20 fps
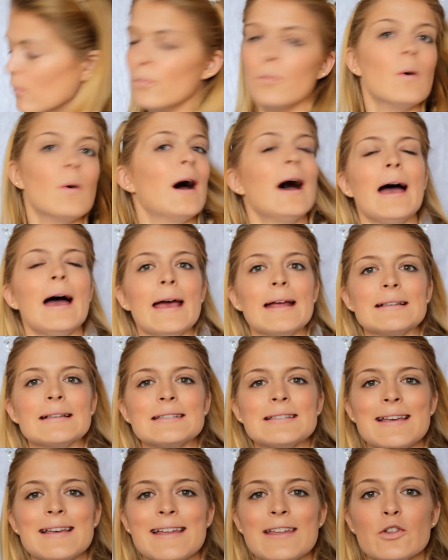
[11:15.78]

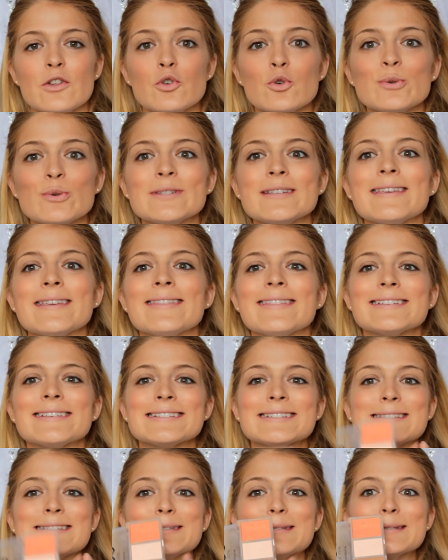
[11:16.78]
Right, using
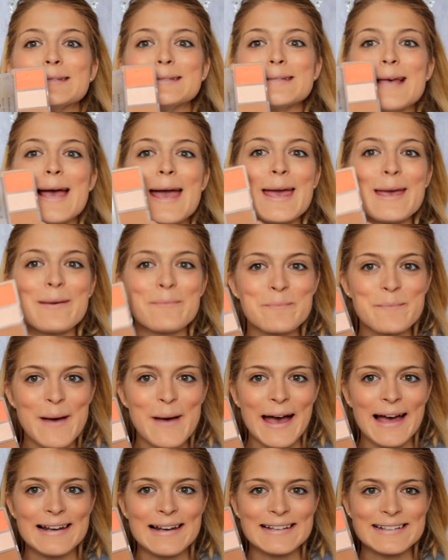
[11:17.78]
the same
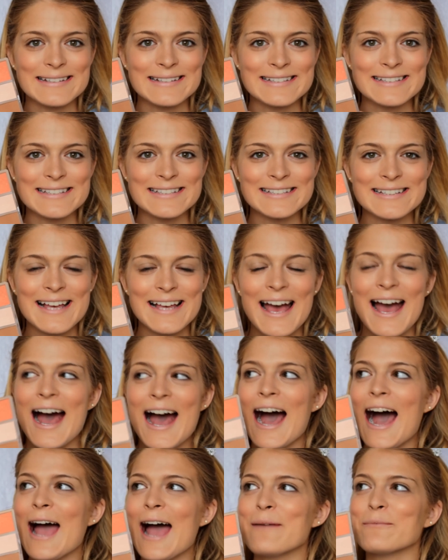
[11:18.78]
palette,
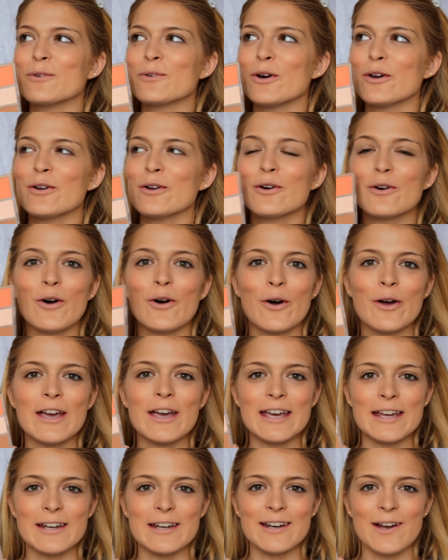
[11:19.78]
I'm going to go
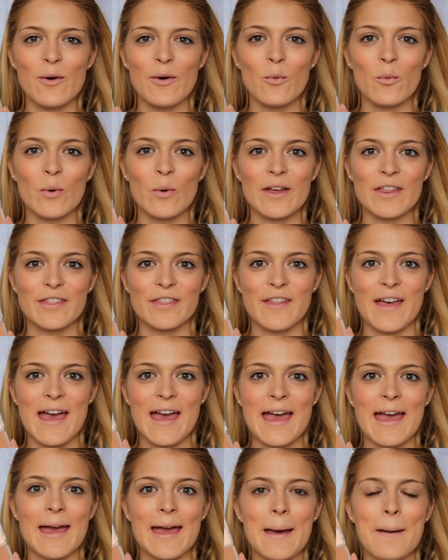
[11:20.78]
in with
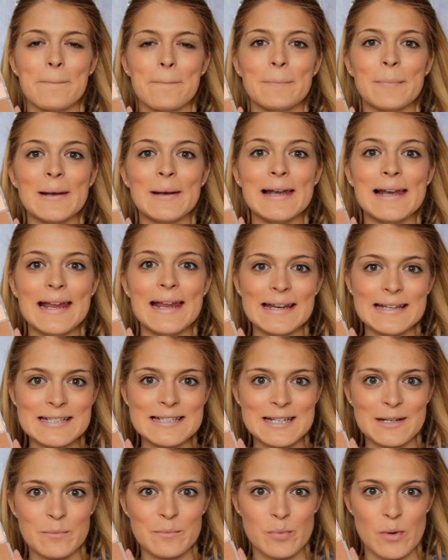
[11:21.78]
a
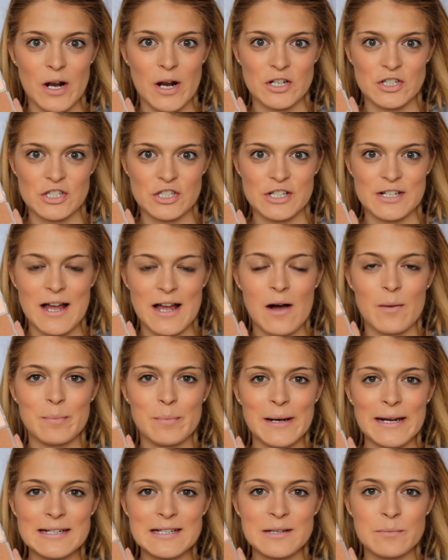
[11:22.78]
blending brush. Now a
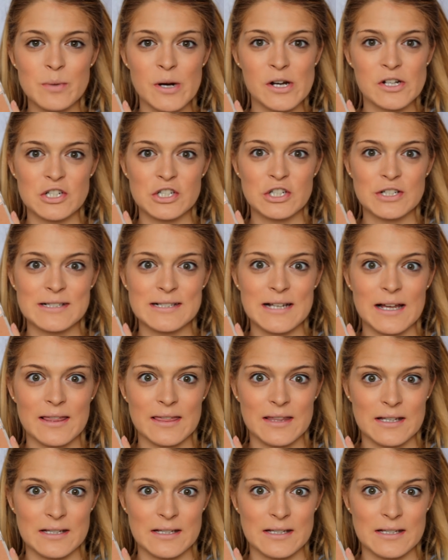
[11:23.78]
blending brush looks like